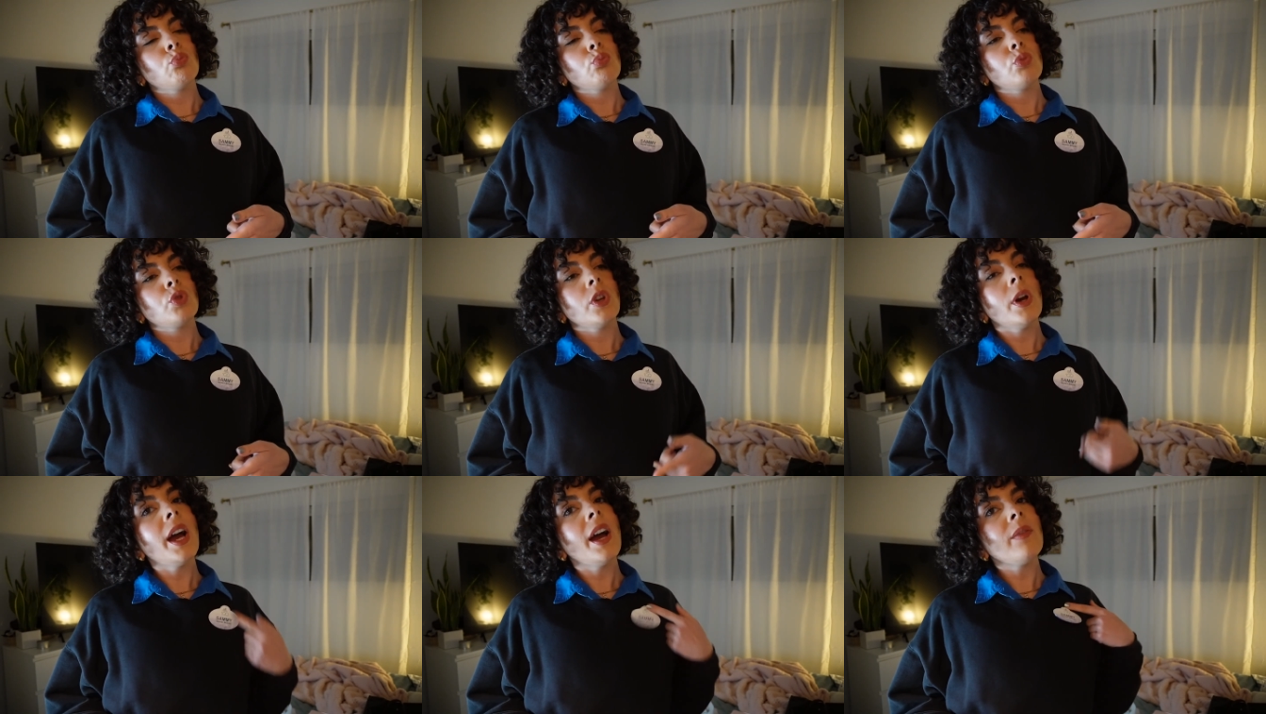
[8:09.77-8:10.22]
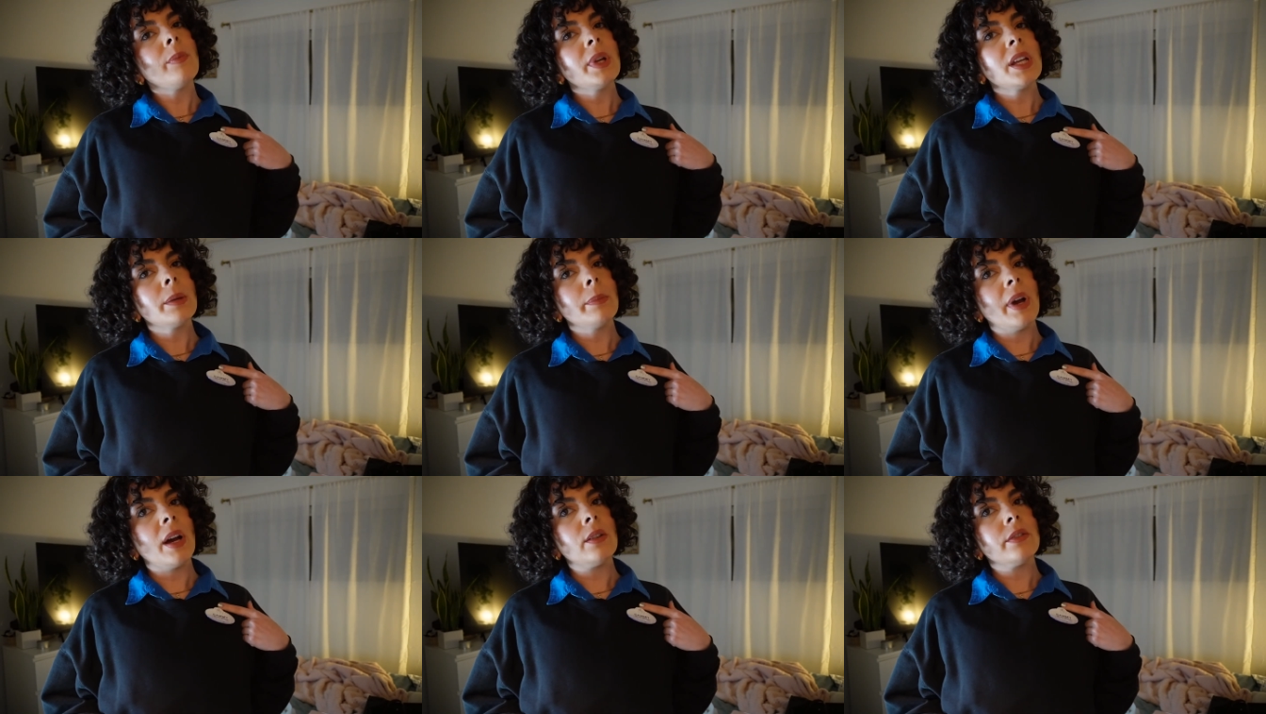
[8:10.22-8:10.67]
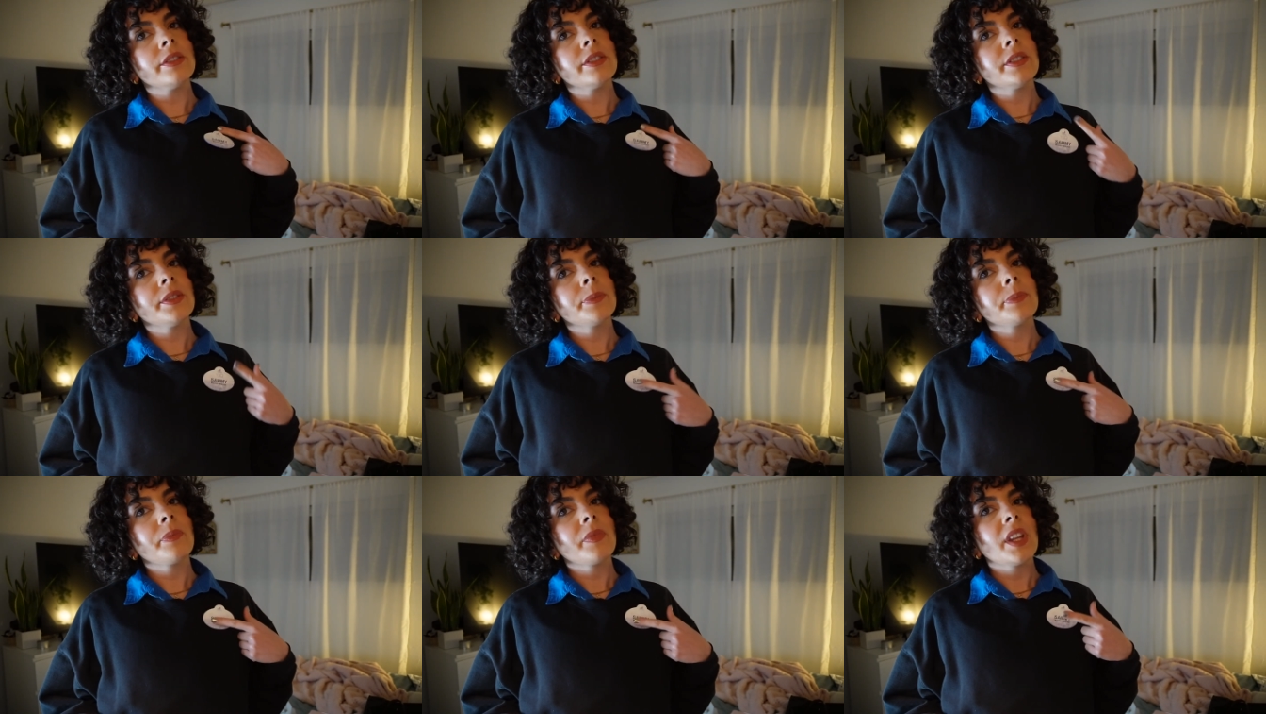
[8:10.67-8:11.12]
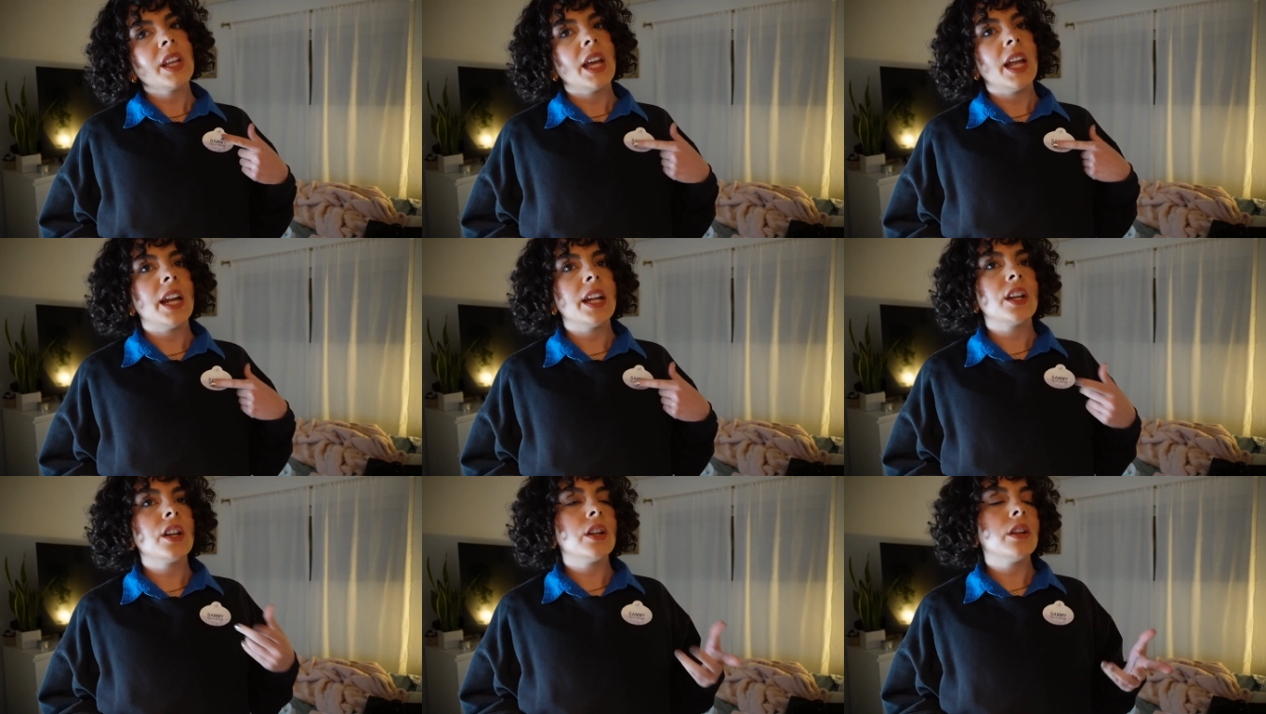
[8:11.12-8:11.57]
So I have Mickey Mouse.
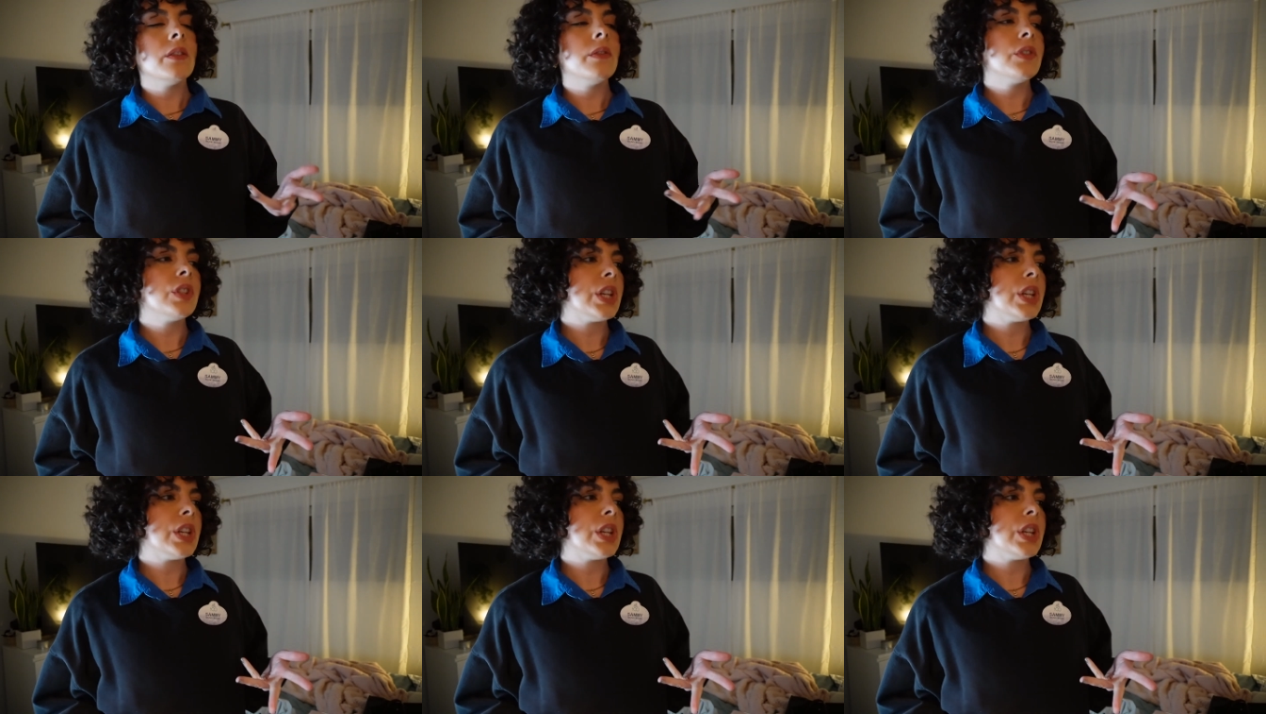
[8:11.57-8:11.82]
And I could have